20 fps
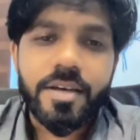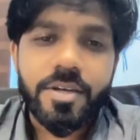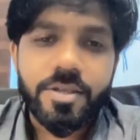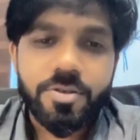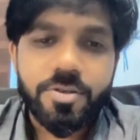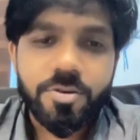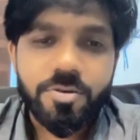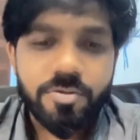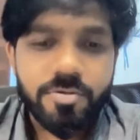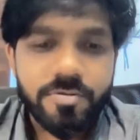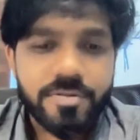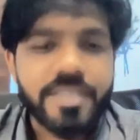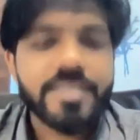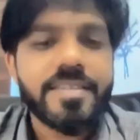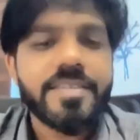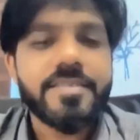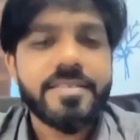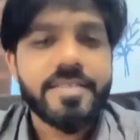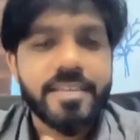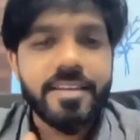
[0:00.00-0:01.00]
So this
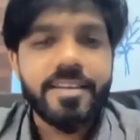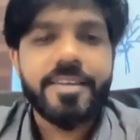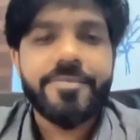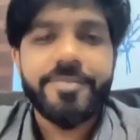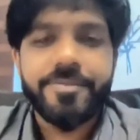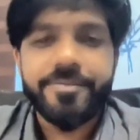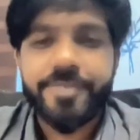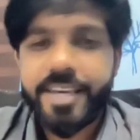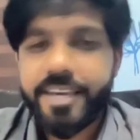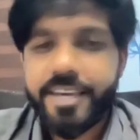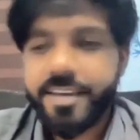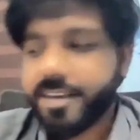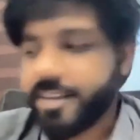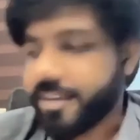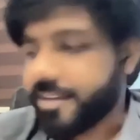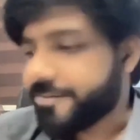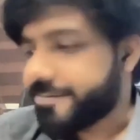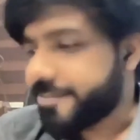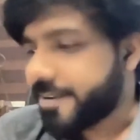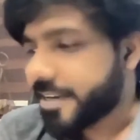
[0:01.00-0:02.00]
is in a way,
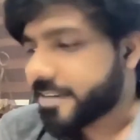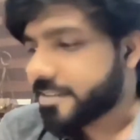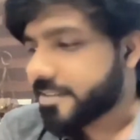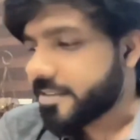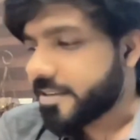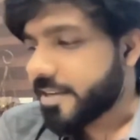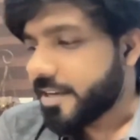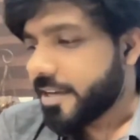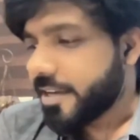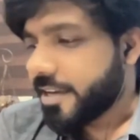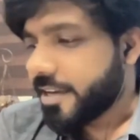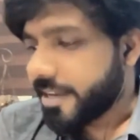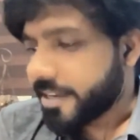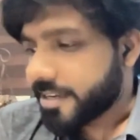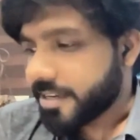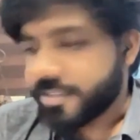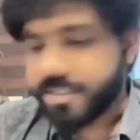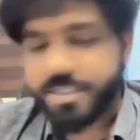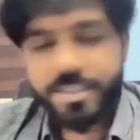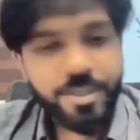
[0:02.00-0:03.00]
in fact, a
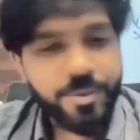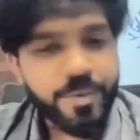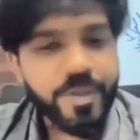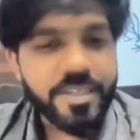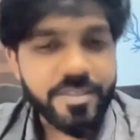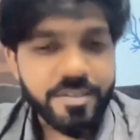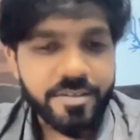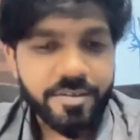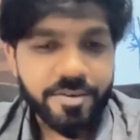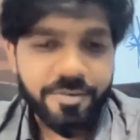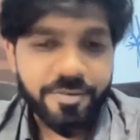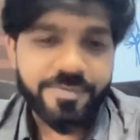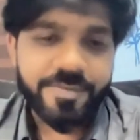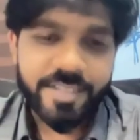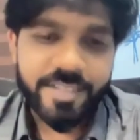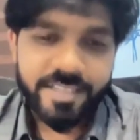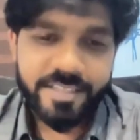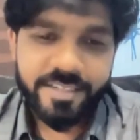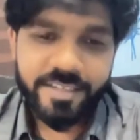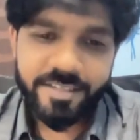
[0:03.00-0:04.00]
continuation of the
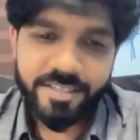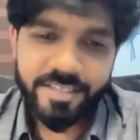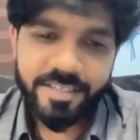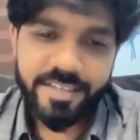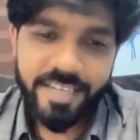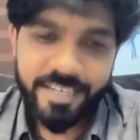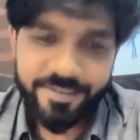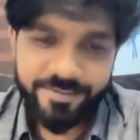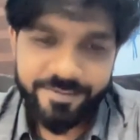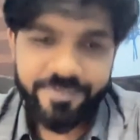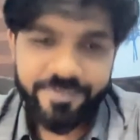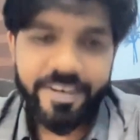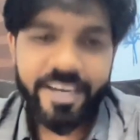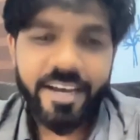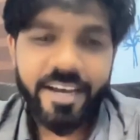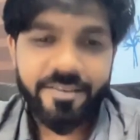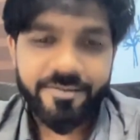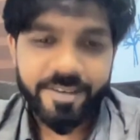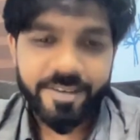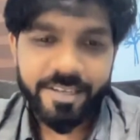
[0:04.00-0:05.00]
discussion that we were
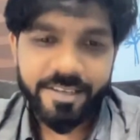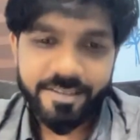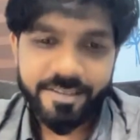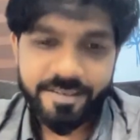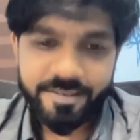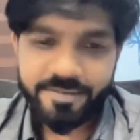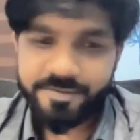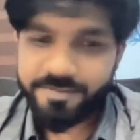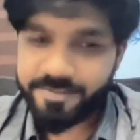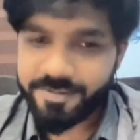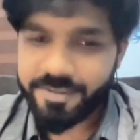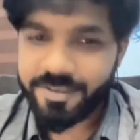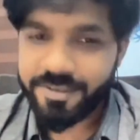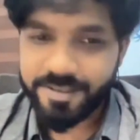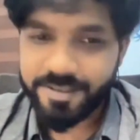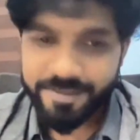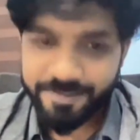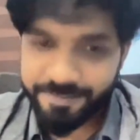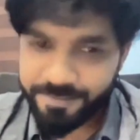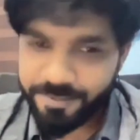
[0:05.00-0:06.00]
having
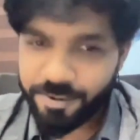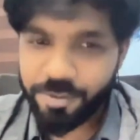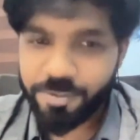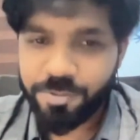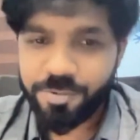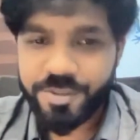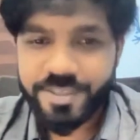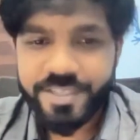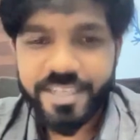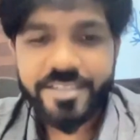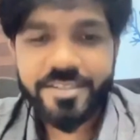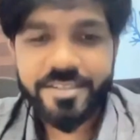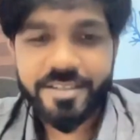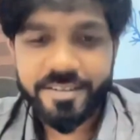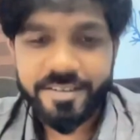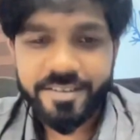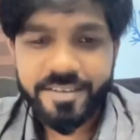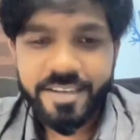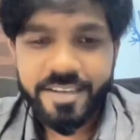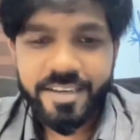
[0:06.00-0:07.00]
the forenoon
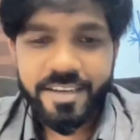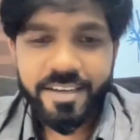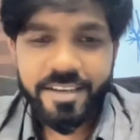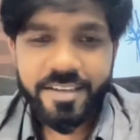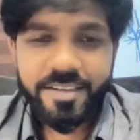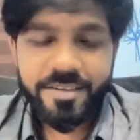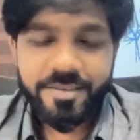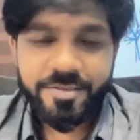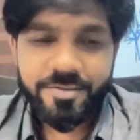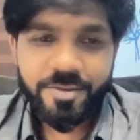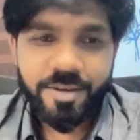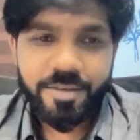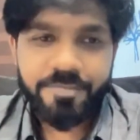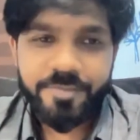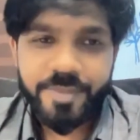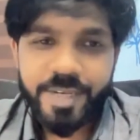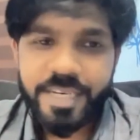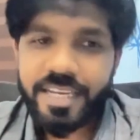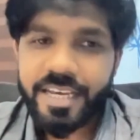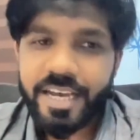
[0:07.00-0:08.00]
session. And so I'm
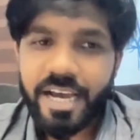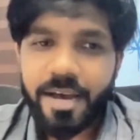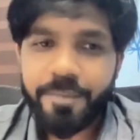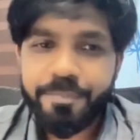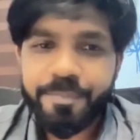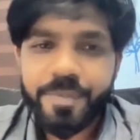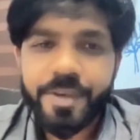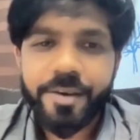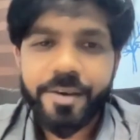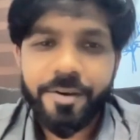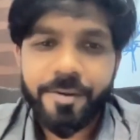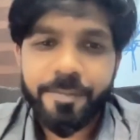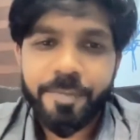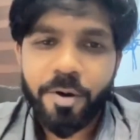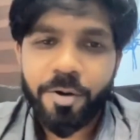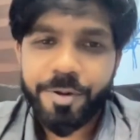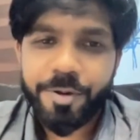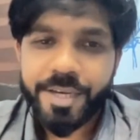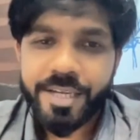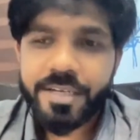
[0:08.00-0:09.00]
really happy
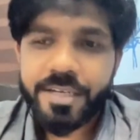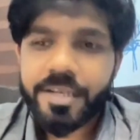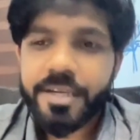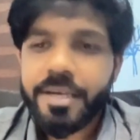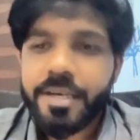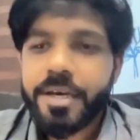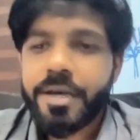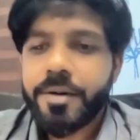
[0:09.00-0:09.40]
about it.